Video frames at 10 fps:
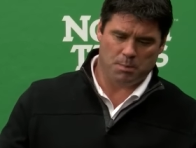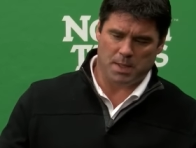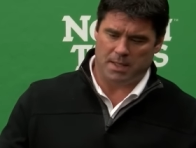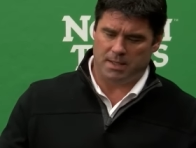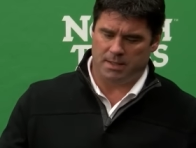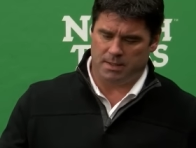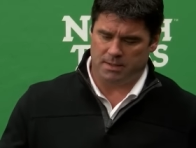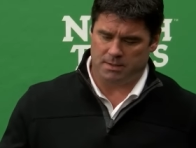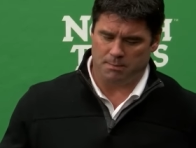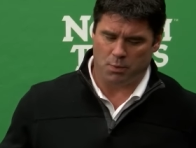But it,
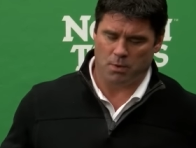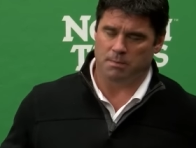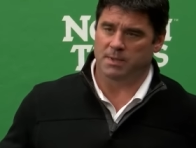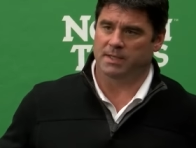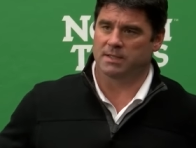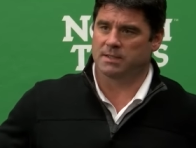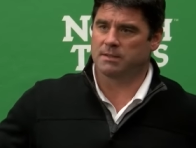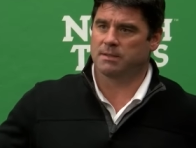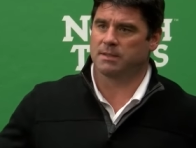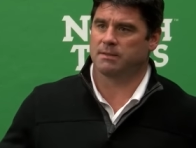it's important because it,
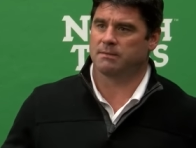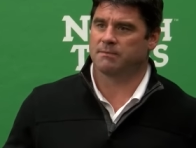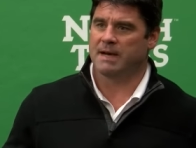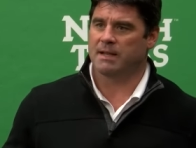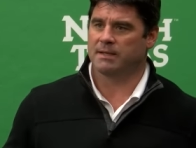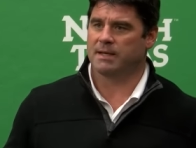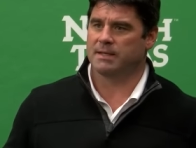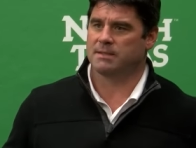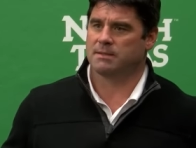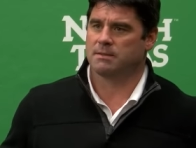it,
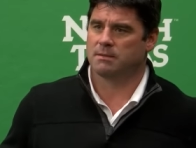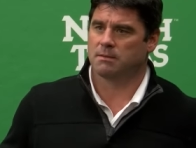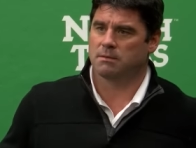validates